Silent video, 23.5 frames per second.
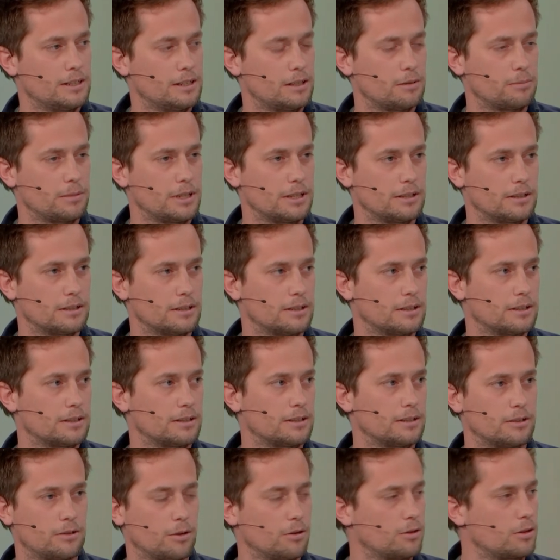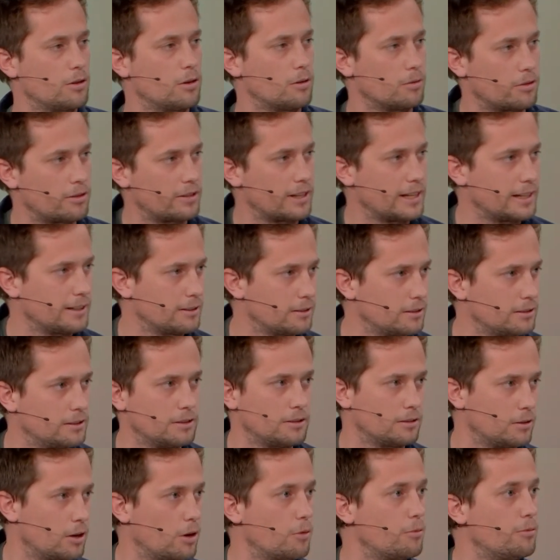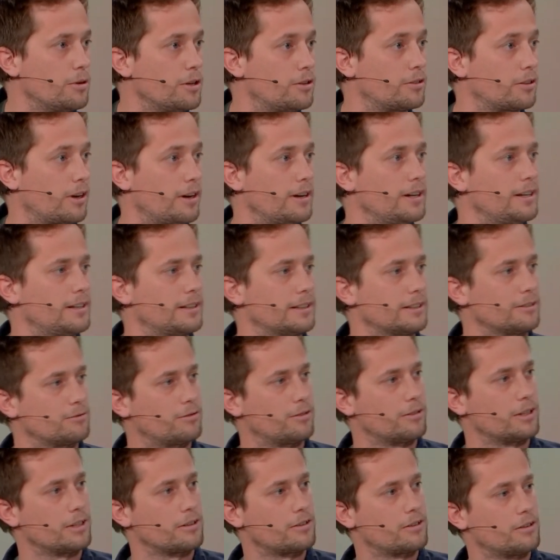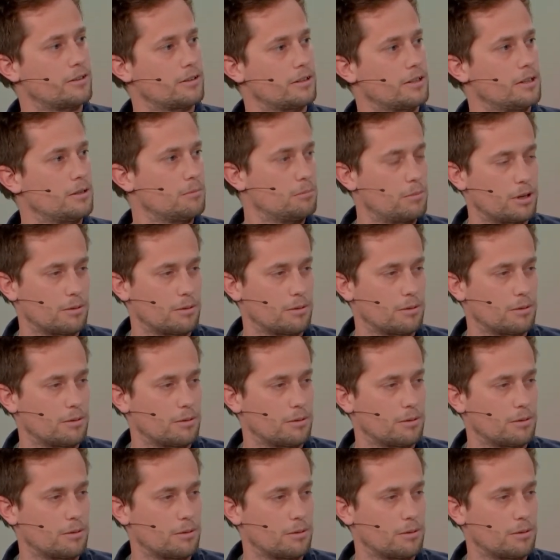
I mean, uh, don't go say go recycling, for instance,